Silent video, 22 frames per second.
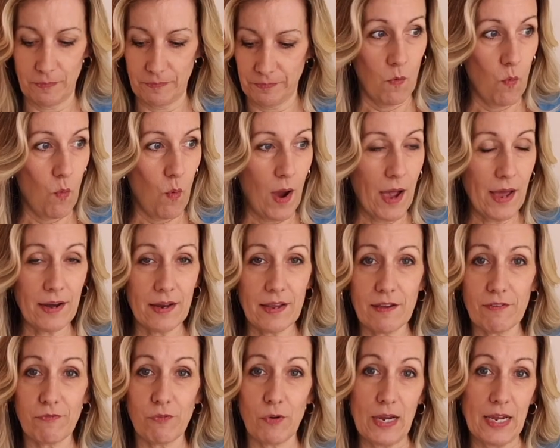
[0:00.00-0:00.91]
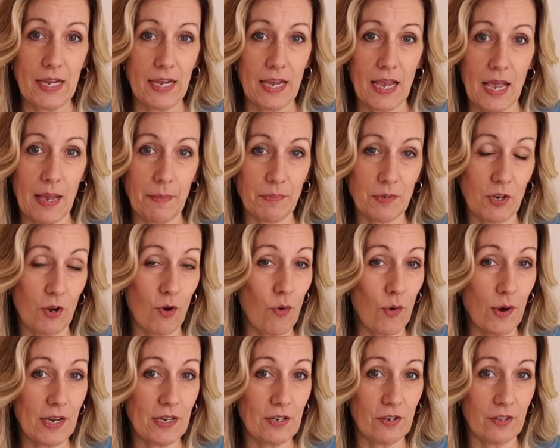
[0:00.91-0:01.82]
What if we kept
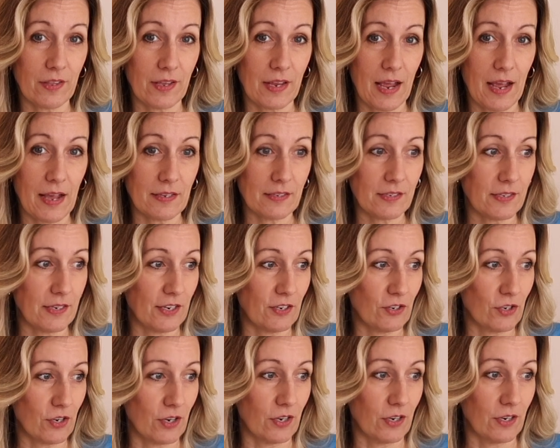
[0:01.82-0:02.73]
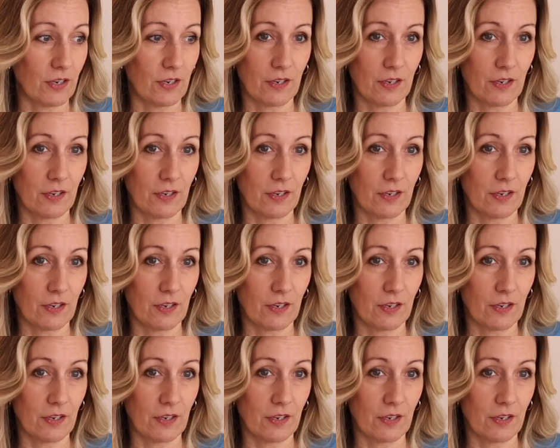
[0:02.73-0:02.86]
going to the gas station?